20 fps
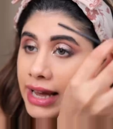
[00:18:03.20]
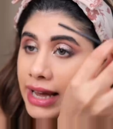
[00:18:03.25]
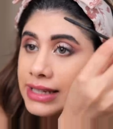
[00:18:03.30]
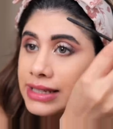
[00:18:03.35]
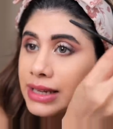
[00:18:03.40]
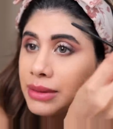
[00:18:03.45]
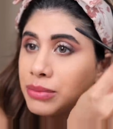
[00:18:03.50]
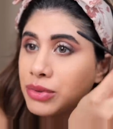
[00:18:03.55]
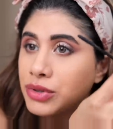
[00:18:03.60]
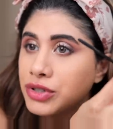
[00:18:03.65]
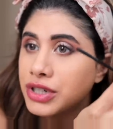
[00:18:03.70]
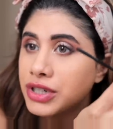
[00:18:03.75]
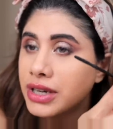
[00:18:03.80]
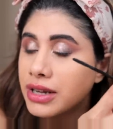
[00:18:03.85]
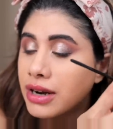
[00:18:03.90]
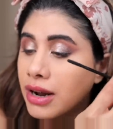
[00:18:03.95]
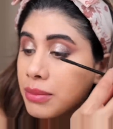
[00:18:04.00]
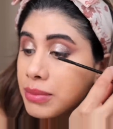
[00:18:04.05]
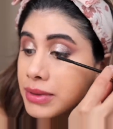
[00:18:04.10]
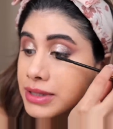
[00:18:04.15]
As I'm pushing
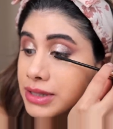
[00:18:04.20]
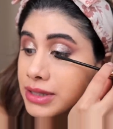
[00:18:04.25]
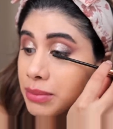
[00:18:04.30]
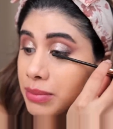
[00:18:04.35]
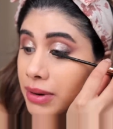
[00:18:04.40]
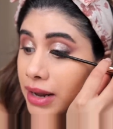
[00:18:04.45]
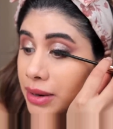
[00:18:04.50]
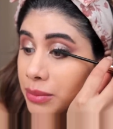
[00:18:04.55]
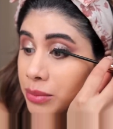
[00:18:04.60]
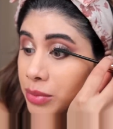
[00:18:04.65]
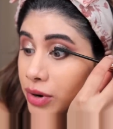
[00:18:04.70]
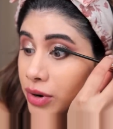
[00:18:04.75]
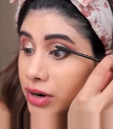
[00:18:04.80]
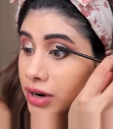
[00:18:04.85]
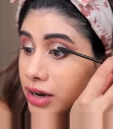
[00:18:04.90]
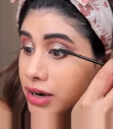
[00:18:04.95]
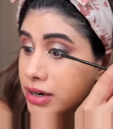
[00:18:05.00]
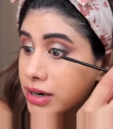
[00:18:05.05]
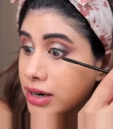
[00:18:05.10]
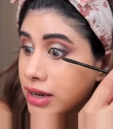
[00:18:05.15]
it up, it's applying
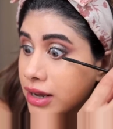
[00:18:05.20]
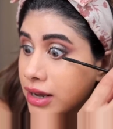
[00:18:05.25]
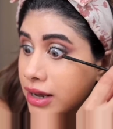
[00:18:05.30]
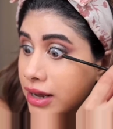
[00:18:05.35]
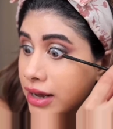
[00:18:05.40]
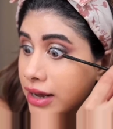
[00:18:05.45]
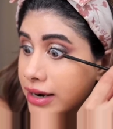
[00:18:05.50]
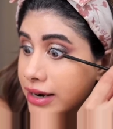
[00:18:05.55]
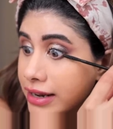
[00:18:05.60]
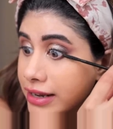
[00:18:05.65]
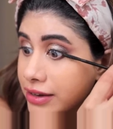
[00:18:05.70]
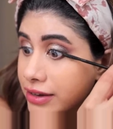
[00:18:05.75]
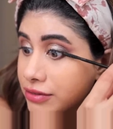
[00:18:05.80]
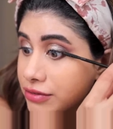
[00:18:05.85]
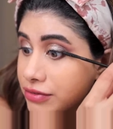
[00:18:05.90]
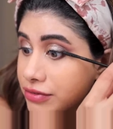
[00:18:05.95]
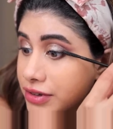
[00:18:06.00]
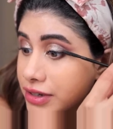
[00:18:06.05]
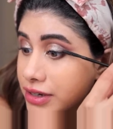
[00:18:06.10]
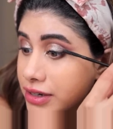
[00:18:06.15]
product. And I can
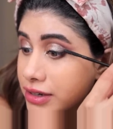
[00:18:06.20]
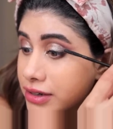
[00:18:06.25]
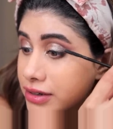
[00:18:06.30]
feel